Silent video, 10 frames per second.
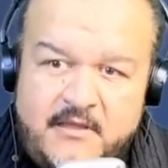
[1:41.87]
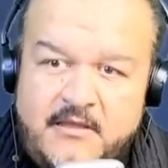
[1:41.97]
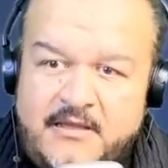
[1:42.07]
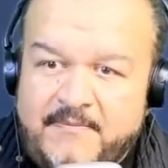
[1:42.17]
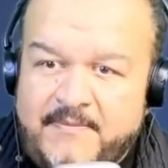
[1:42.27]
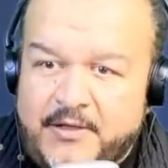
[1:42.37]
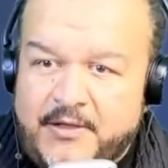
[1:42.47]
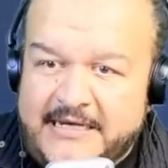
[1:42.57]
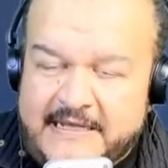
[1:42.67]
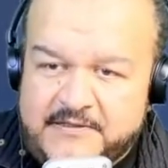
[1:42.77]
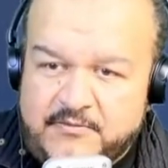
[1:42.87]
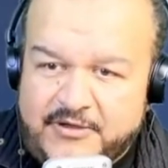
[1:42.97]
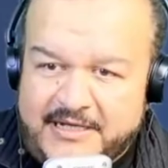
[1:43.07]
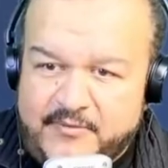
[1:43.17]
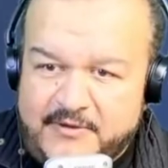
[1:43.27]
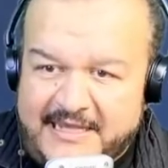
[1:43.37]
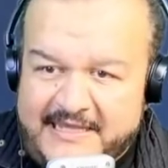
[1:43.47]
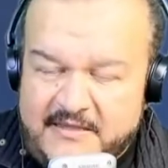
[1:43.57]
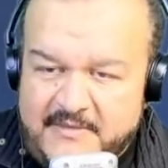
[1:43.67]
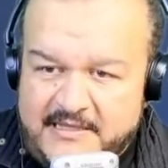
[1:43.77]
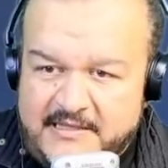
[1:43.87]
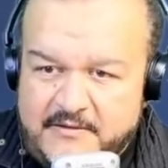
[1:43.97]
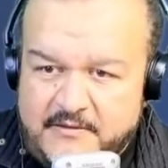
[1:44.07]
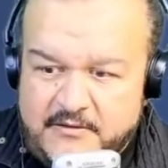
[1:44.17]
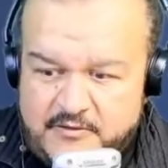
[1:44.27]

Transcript: But in the case, for example,